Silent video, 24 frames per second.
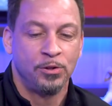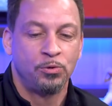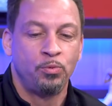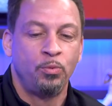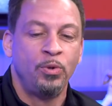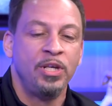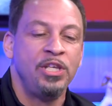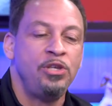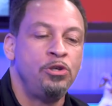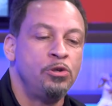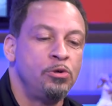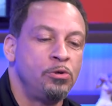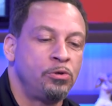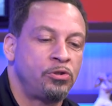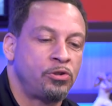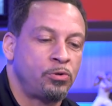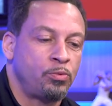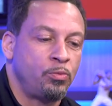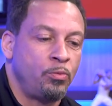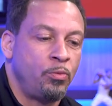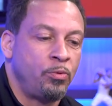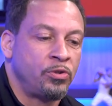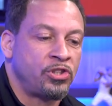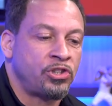So when you
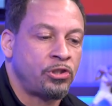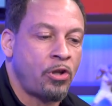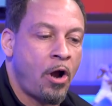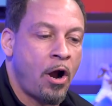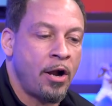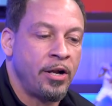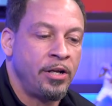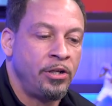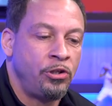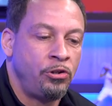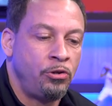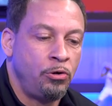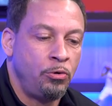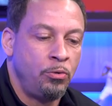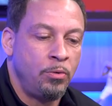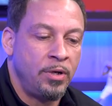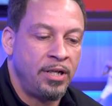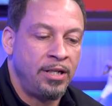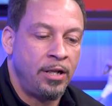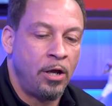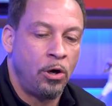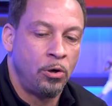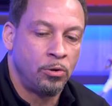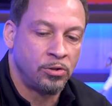started
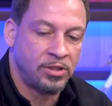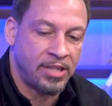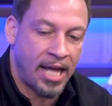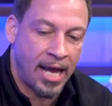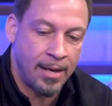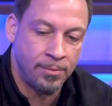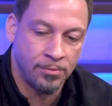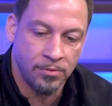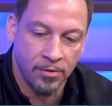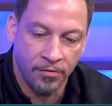doing those types